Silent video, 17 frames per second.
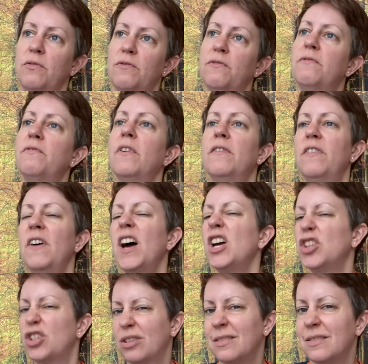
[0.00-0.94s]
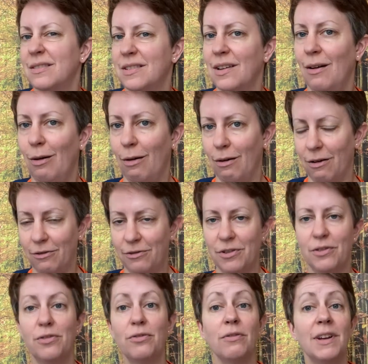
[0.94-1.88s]
versions of
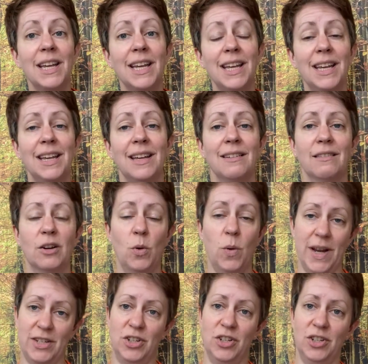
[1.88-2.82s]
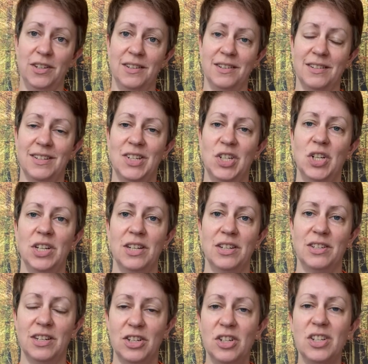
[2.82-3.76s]
3 questions to
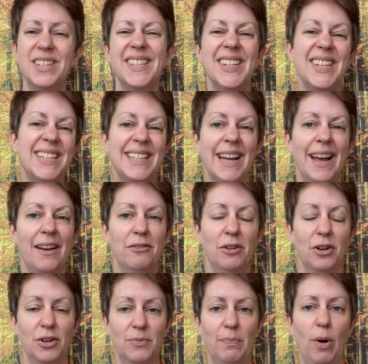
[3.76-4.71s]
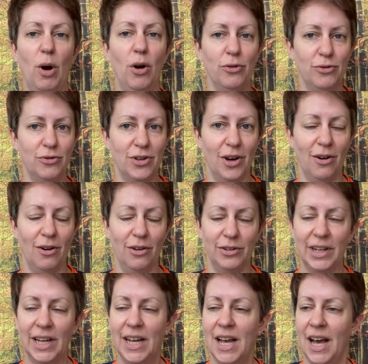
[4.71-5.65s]
just sit down and ponder
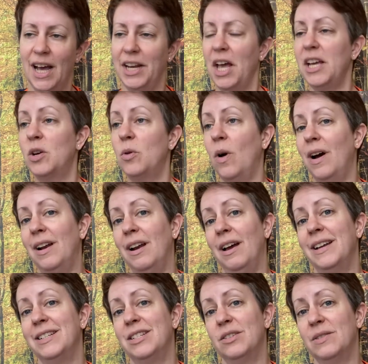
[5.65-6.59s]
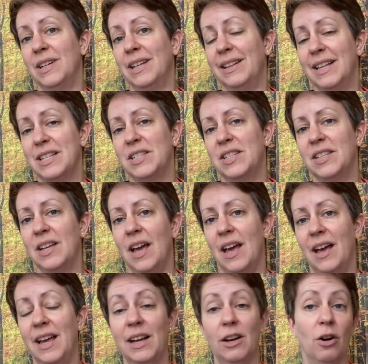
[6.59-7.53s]
on. And I quite like doing this
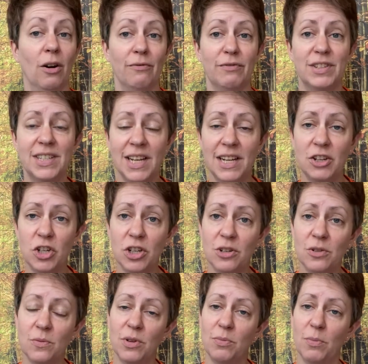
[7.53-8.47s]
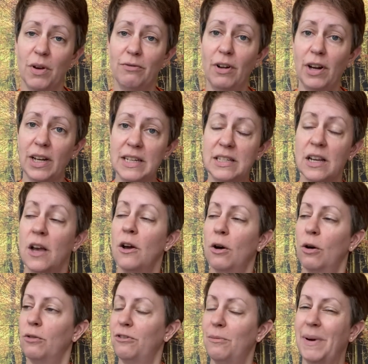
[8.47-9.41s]
in conversation with my runners,
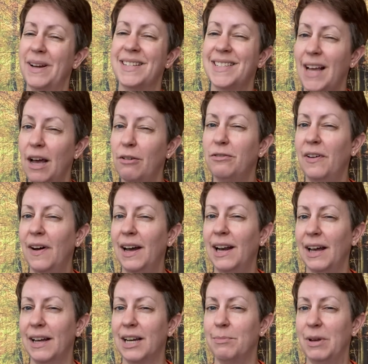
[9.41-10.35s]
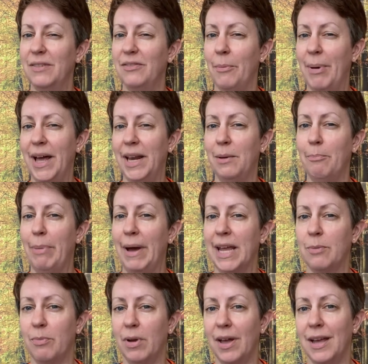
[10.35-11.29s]
or for myself, I like a bit of a pen and
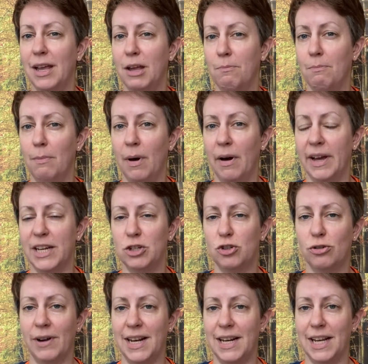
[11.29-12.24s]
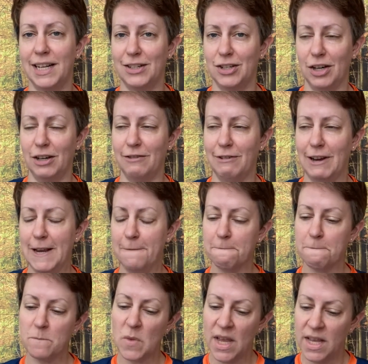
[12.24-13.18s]
paper in my training diary.
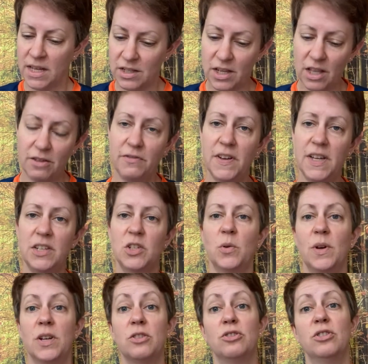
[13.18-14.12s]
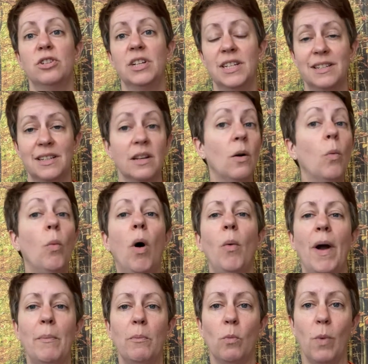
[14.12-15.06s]
So the first question is, what
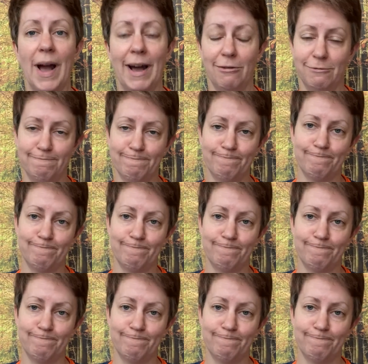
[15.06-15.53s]
went well?